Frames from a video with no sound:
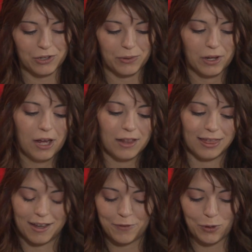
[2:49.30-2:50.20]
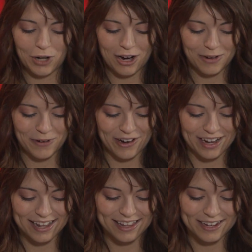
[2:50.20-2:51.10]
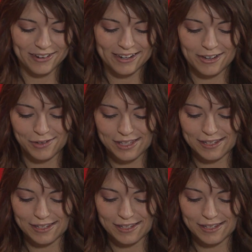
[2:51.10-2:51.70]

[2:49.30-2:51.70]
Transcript: two love old hardware, and I thought you could use